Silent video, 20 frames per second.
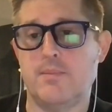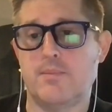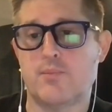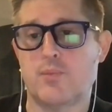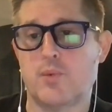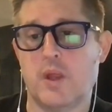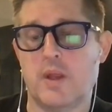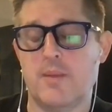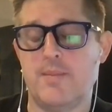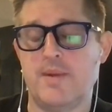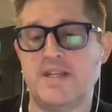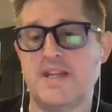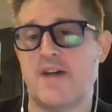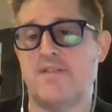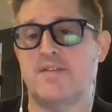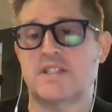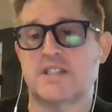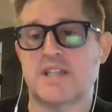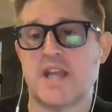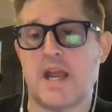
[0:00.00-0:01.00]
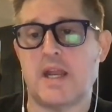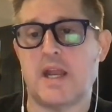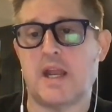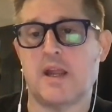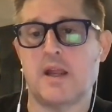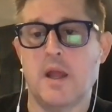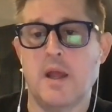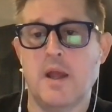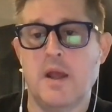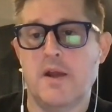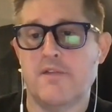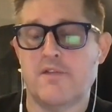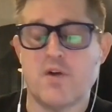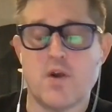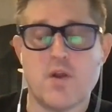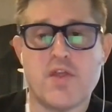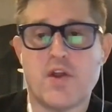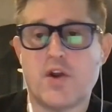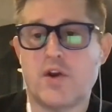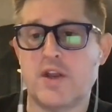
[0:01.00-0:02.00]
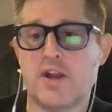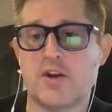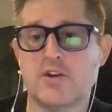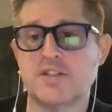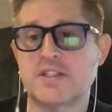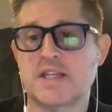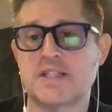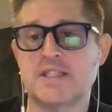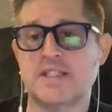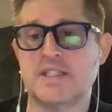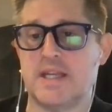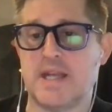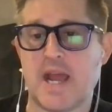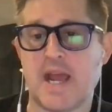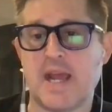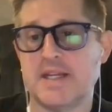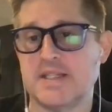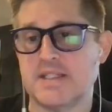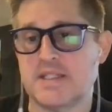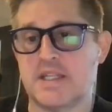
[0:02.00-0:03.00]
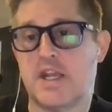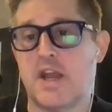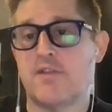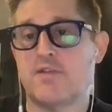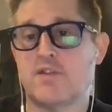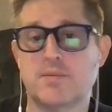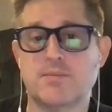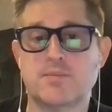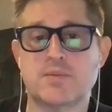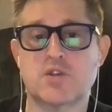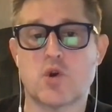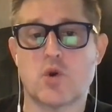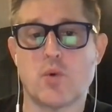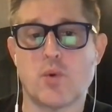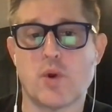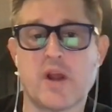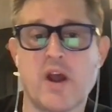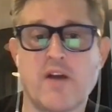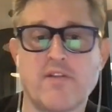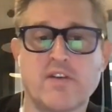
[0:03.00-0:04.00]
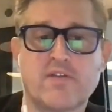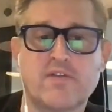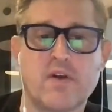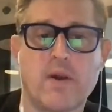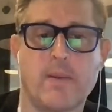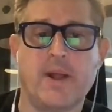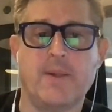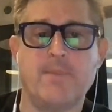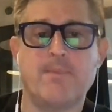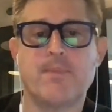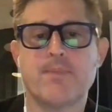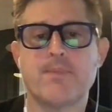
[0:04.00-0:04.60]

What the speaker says: really be devastating for 30 or 60 days, and you have to sort of recover from it.